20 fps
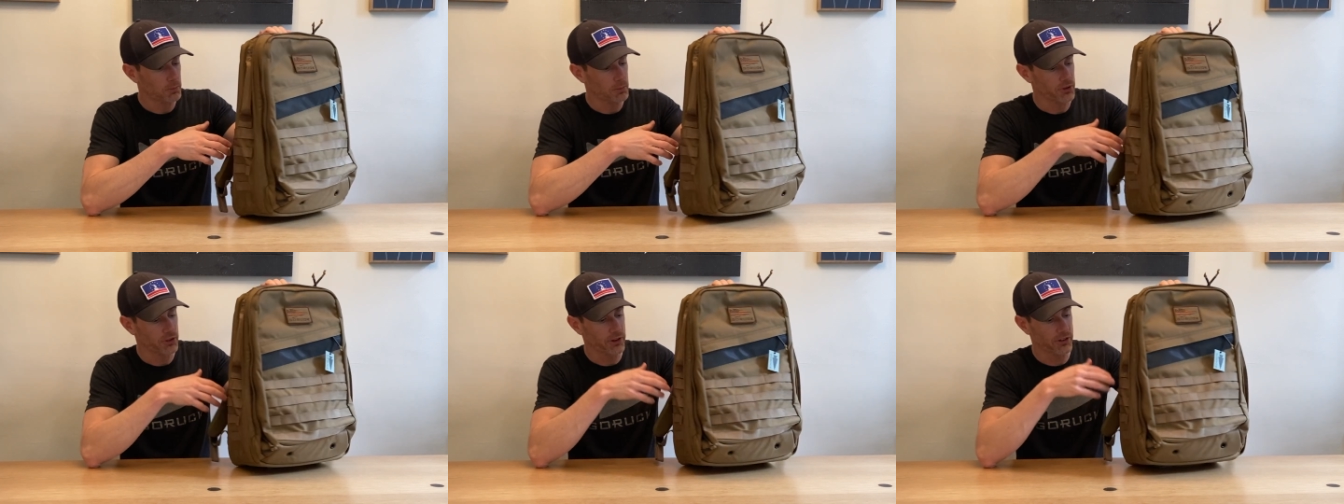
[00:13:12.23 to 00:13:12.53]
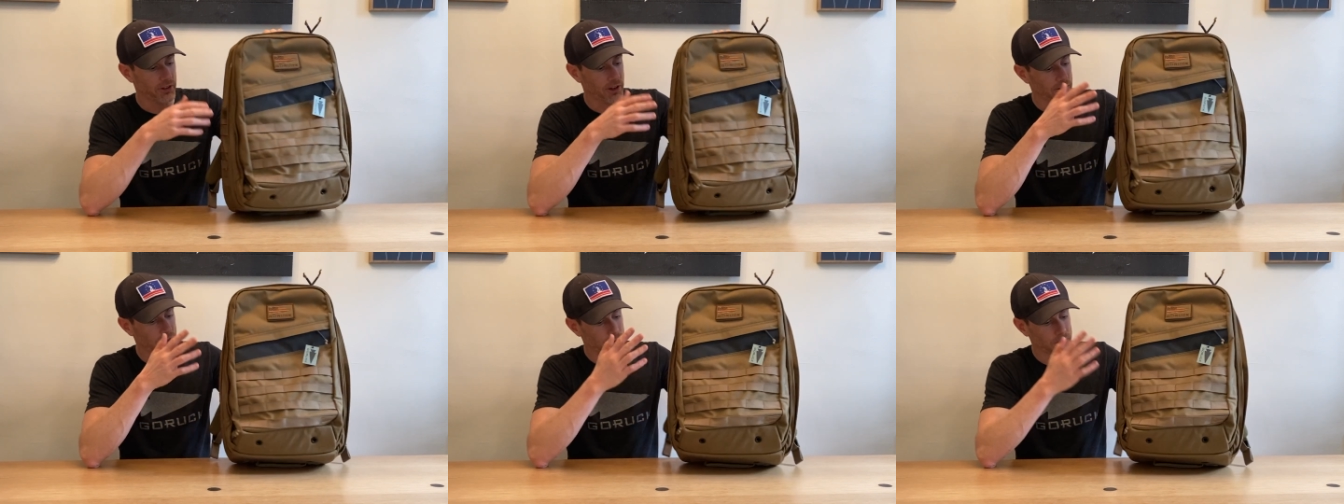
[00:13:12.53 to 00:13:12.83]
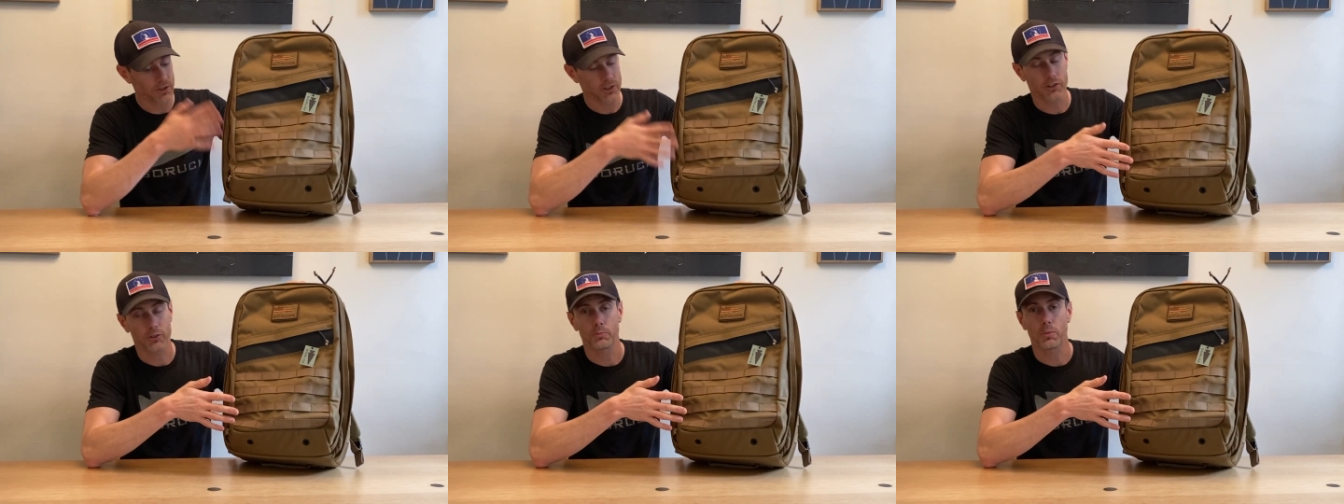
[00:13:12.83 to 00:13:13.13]
but this has a
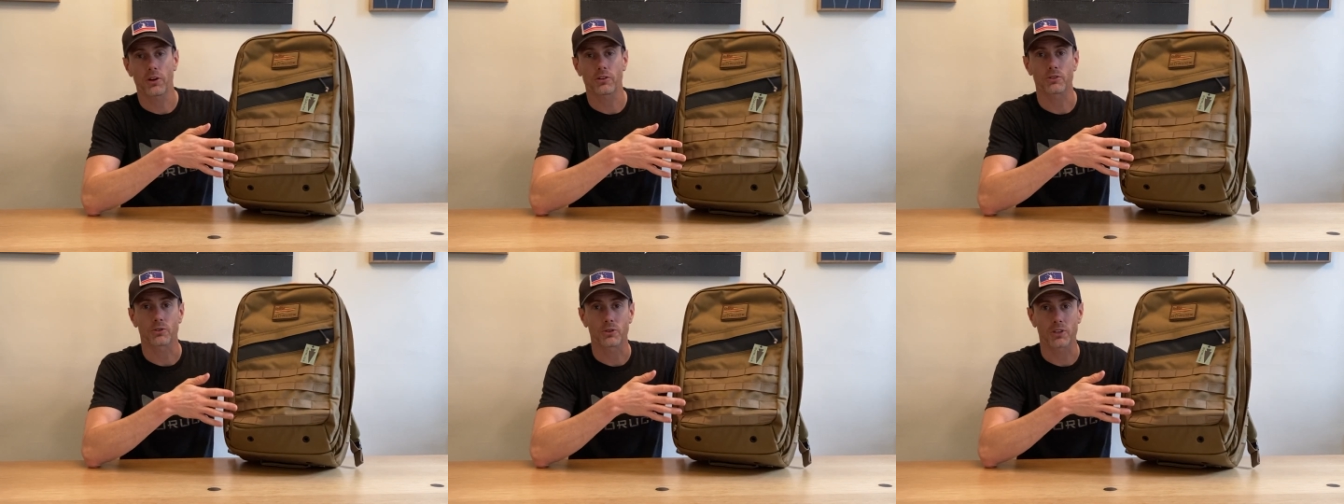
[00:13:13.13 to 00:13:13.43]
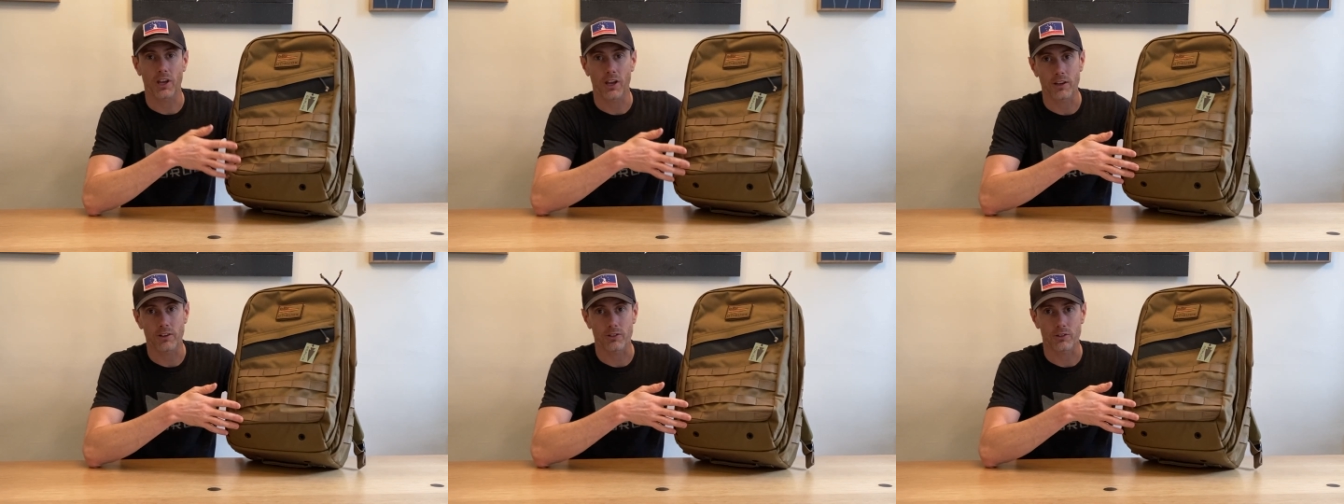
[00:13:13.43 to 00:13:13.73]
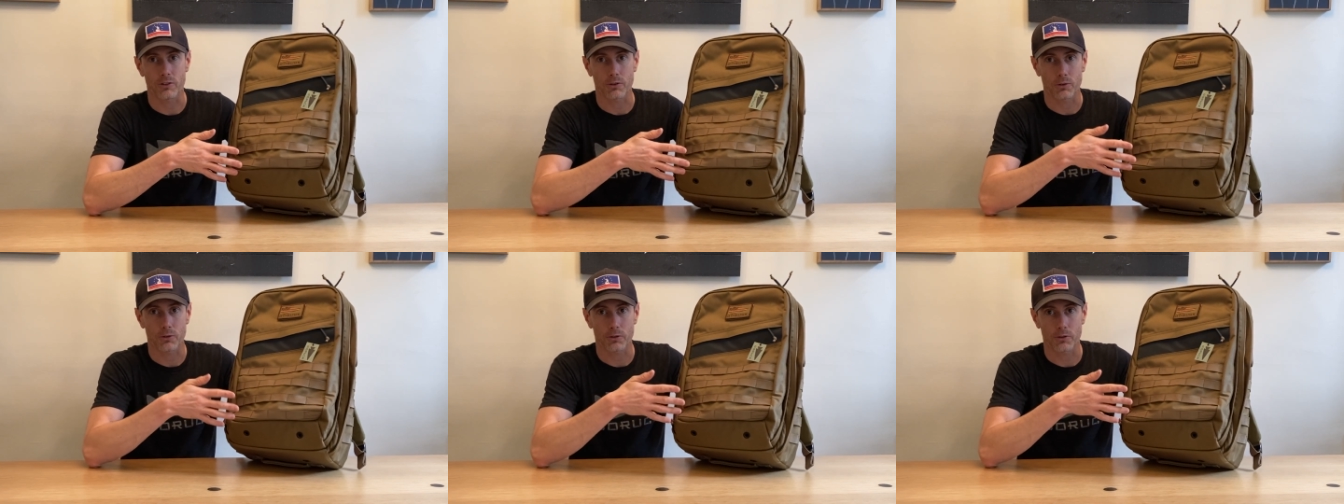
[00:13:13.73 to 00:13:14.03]
very special case
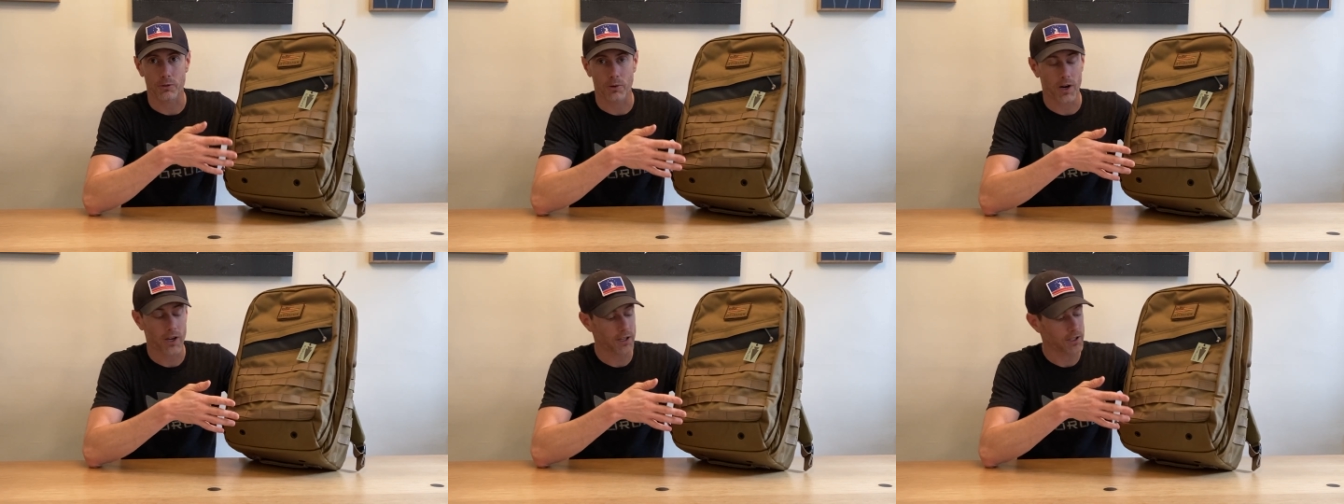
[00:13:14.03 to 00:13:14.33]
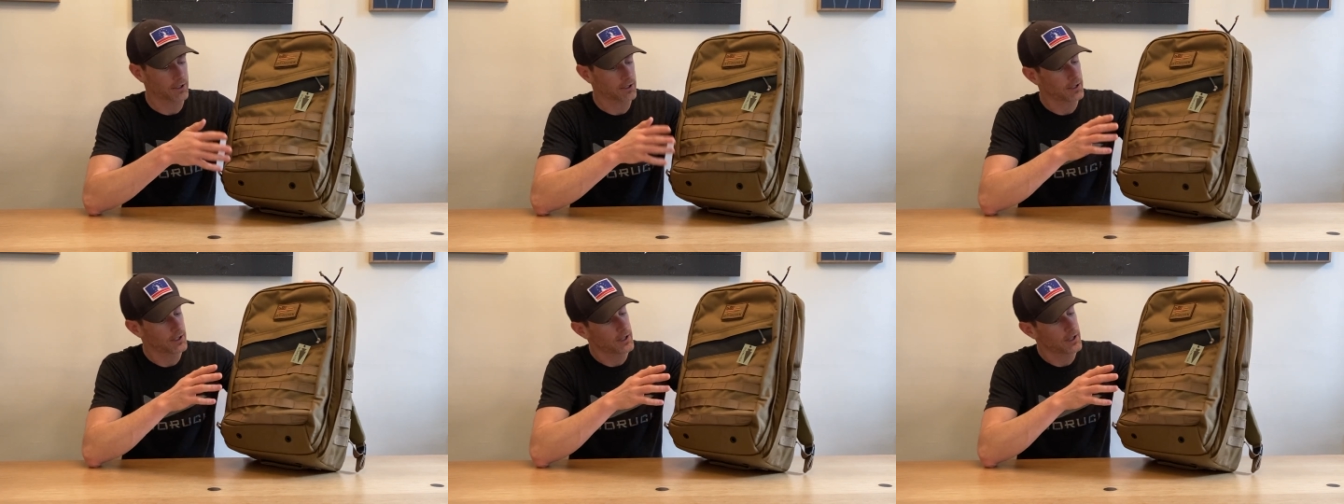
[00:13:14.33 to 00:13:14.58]
use, right?